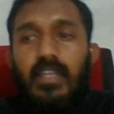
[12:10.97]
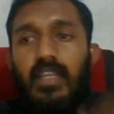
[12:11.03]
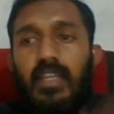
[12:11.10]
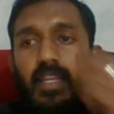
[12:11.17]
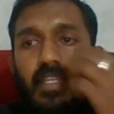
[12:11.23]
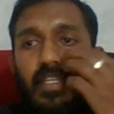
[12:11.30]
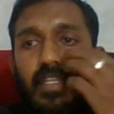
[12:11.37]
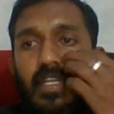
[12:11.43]

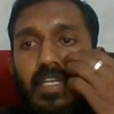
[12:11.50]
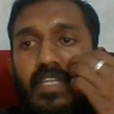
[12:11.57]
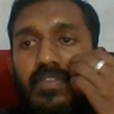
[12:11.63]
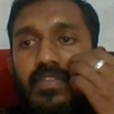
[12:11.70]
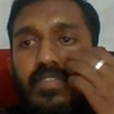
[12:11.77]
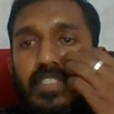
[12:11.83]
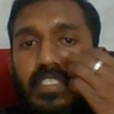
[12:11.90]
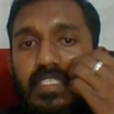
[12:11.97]
Knight cut
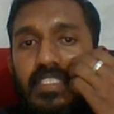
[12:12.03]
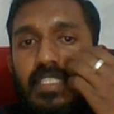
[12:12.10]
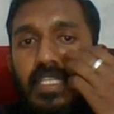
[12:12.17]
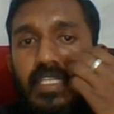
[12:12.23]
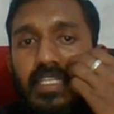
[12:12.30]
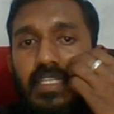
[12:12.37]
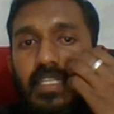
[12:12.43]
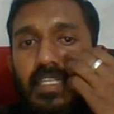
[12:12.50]
f6
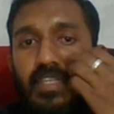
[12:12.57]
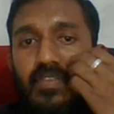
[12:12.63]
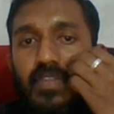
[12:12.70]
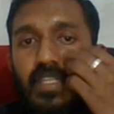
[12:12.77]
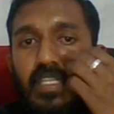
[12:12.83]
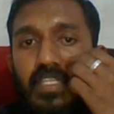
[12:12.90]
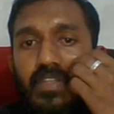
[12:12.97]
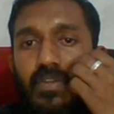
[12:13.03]
check. If
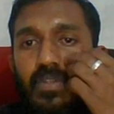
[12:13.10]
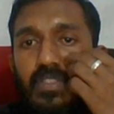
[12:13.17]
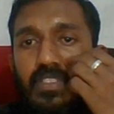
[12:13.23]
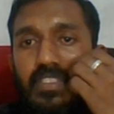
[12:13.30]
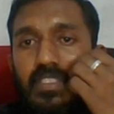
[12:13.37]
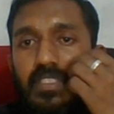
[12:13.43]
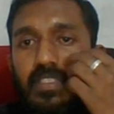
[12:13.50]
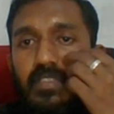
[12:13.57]
king goes,
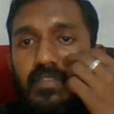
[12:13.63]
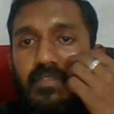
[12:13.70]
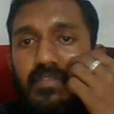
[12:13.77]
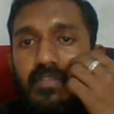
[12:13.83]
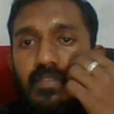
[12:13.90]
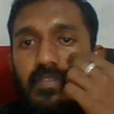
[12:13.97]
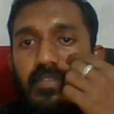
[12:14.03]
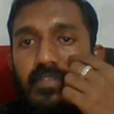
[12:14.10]

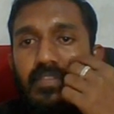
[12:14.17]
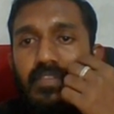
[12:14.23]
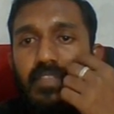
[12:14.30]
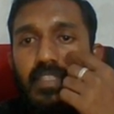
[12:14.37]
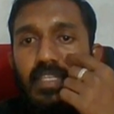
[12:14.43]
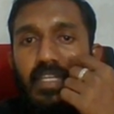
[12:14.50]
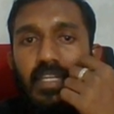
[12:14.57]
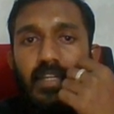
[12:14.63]

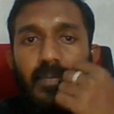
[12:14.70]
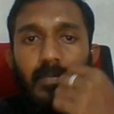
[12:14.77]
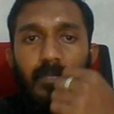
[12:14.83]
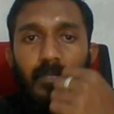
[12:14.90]
yeah,